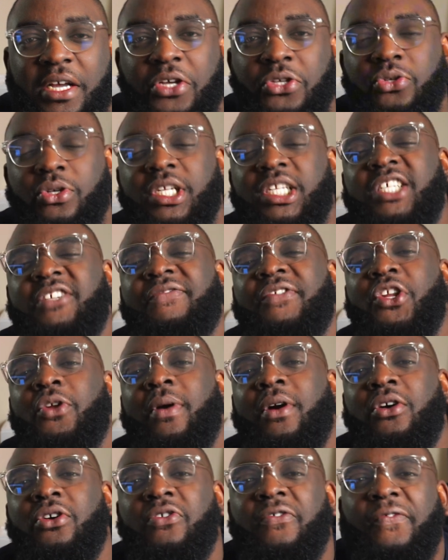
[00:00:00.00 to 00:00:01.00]
So in this video,
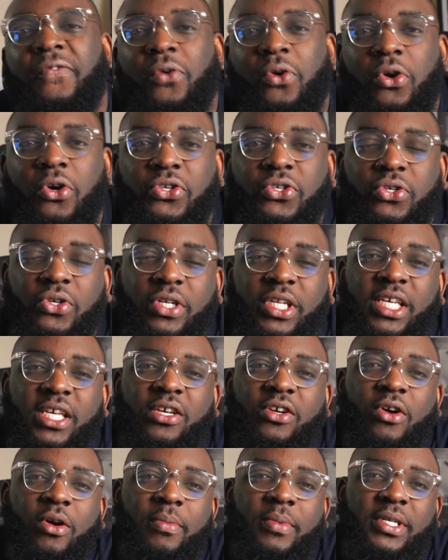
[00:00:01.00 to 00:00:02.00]
we're going to focus on
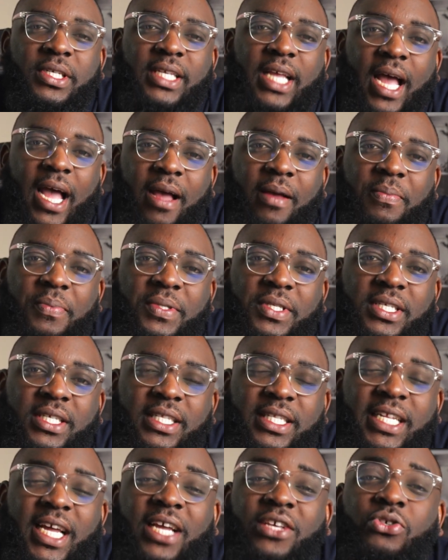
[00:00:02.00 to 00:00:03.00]
e-commerce apps
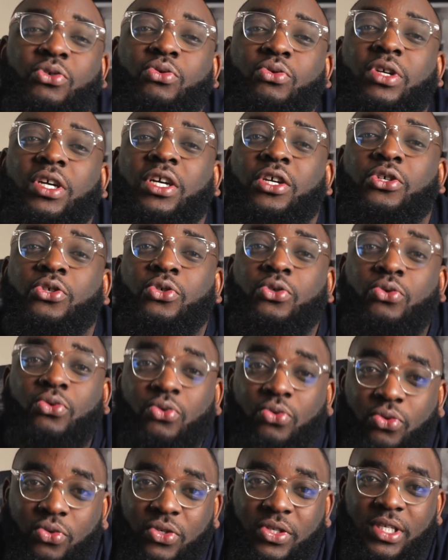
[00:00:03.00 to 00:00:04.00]
that you can
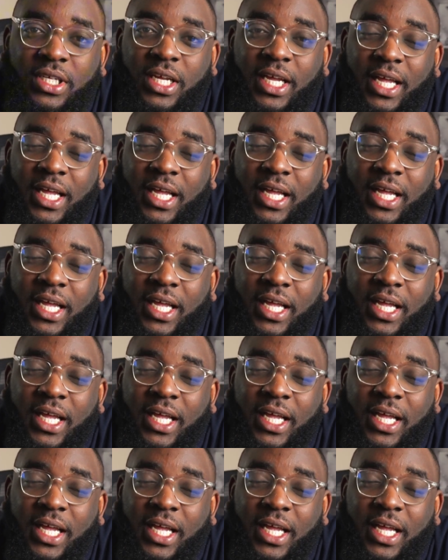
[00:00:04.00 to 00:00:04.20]
use